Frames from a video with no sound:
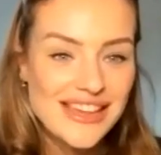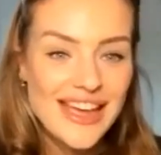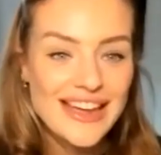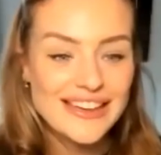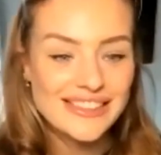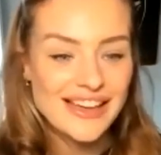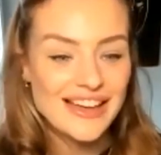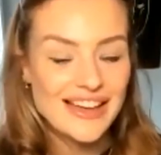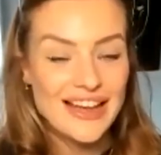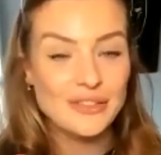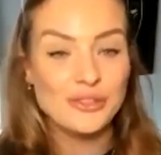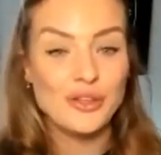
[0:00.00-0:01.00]
tech that
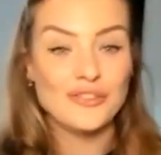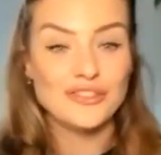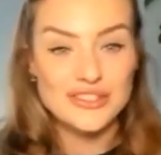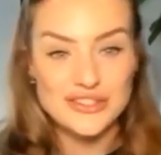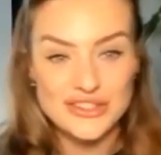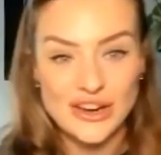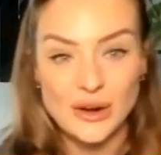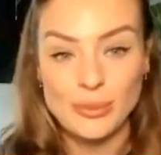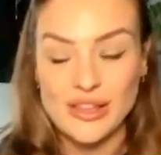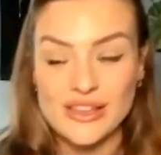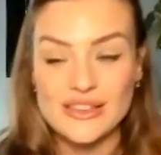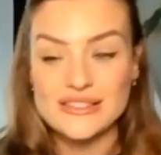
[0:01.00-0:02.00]
I love to share,
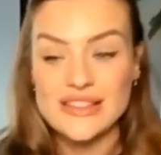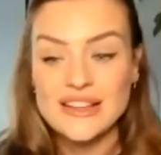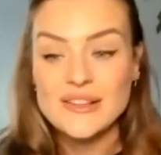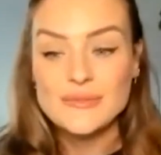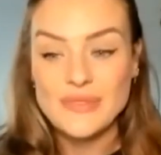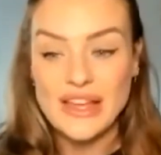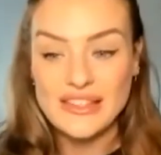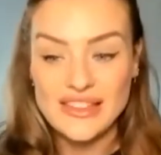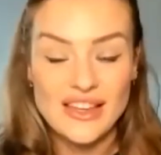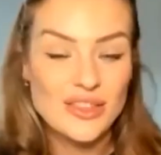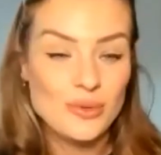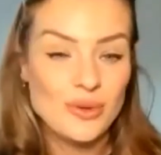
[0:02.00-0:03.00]
because I
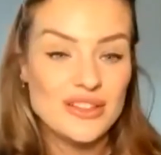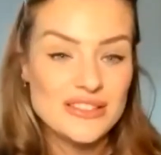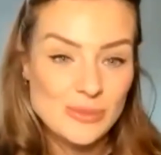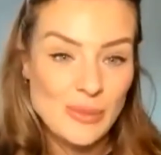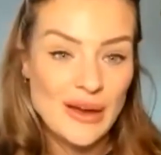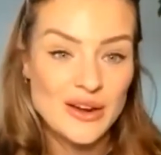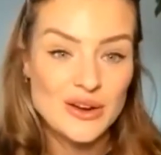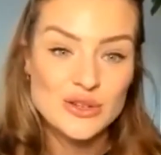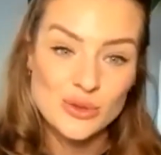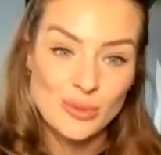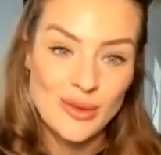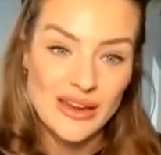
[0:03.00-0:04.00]
think they will inspire
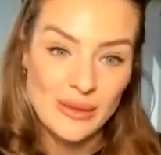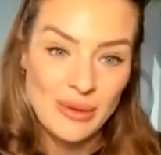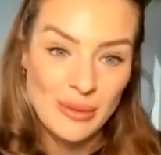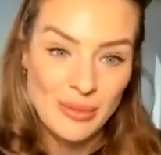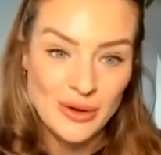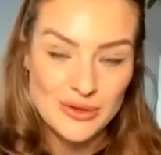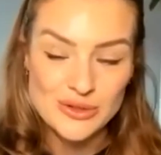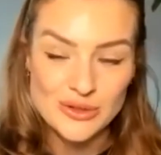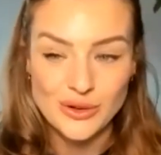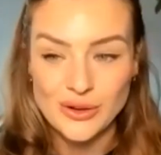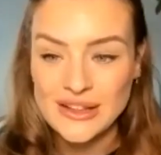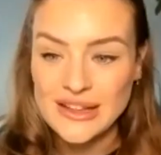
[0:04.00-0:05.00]
so many people.
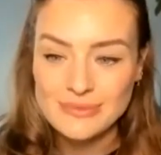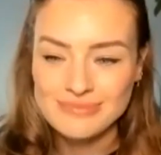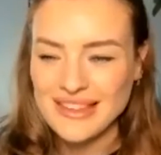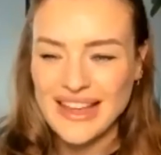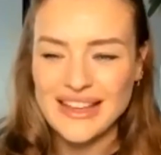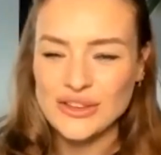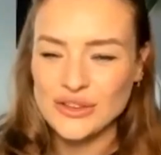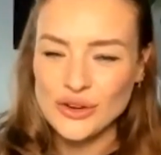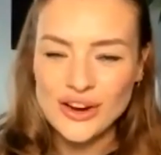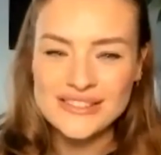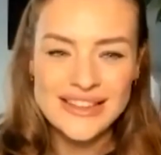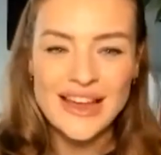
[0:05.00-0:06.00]
So you
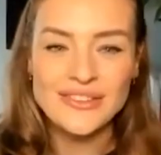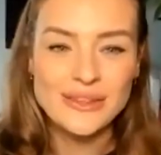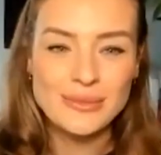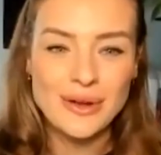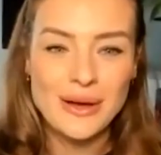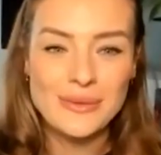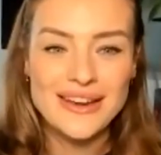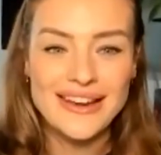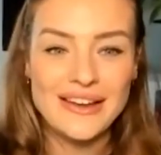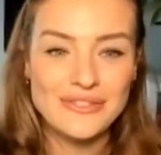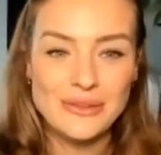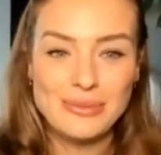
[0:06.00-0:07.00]
are definitely becoming
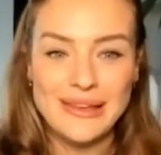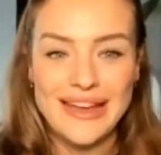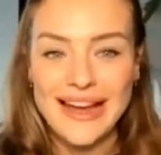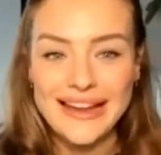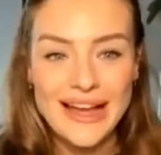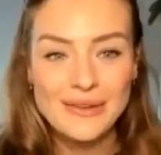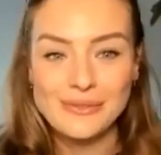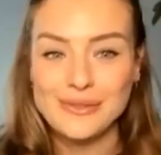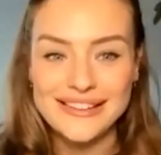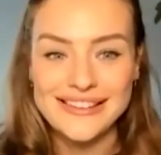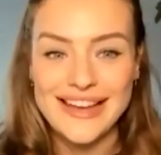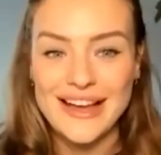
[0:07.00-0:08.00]
an MVP. I can't
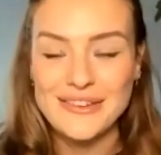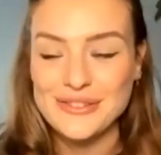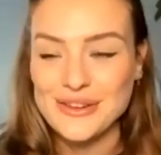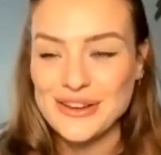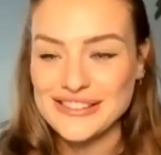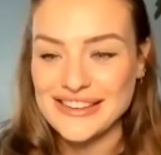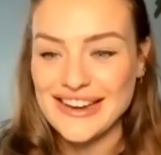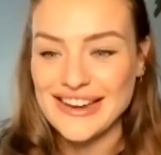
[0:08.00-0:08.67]
wait to have you as an